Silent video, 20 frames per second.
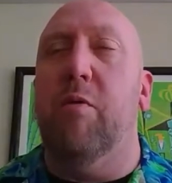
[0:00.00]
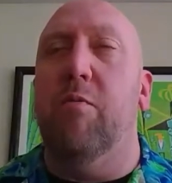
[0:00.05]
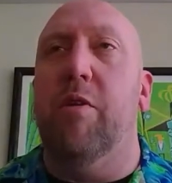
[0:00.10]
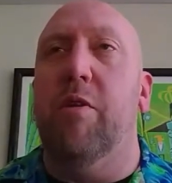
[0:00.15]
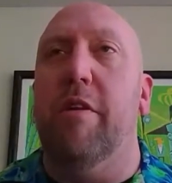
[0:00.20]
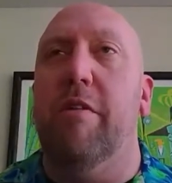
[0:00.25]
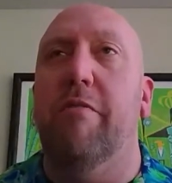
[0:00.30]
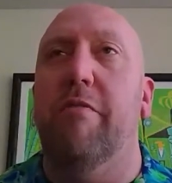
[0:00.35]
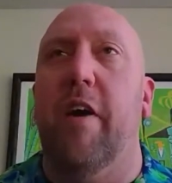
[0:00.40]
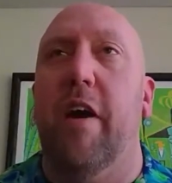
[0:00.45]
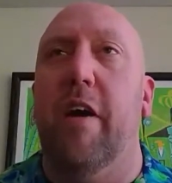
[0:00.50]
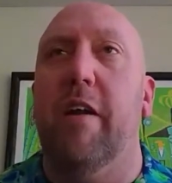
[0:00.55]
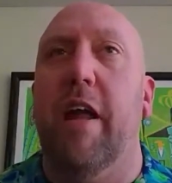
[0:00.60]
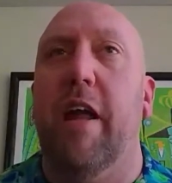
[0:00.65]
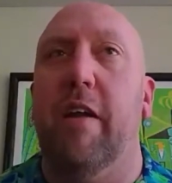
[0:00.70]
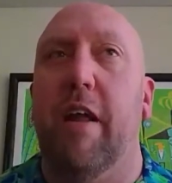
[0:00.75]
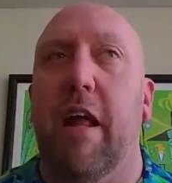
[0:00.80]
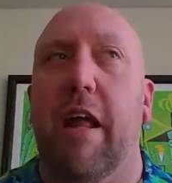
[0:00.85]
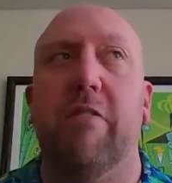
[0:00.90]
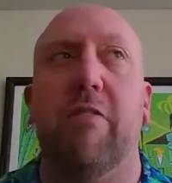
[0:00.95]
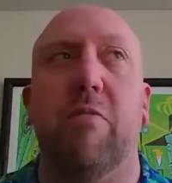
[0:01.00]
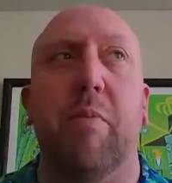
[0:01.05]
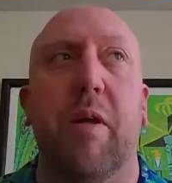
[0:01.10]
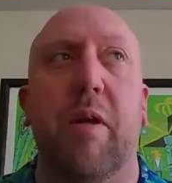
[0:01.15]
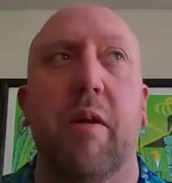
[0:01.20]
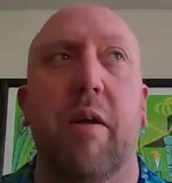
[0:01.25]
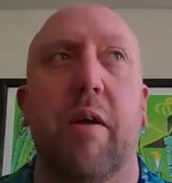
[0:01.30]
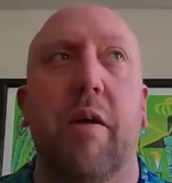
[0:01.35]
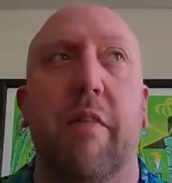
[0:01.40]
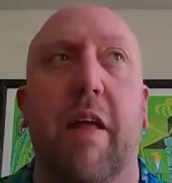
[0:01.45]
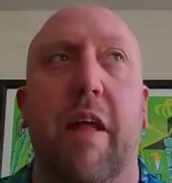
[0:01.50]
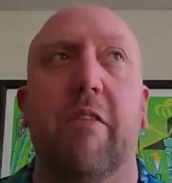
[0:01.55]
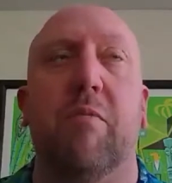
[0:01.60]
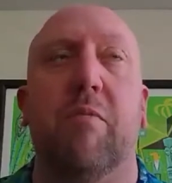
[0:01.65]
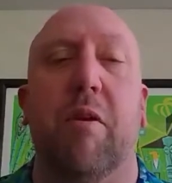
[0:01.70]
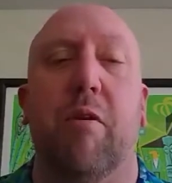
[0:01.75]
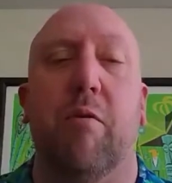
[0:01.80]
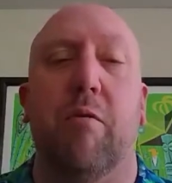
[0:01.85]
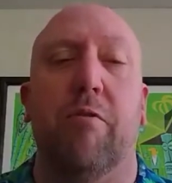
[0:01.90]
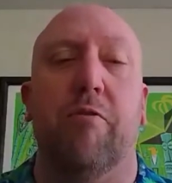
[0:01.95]
really fun and that's been a, that's
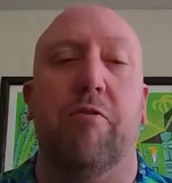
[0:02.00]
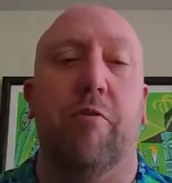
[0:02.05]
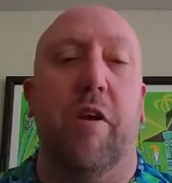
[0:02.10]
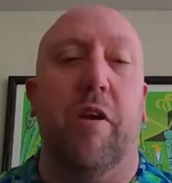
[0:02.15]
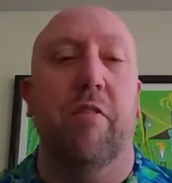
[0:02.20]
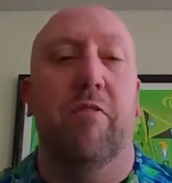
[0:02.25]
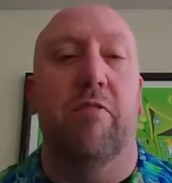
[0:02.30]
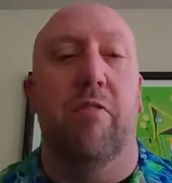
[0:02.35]
been a real treat.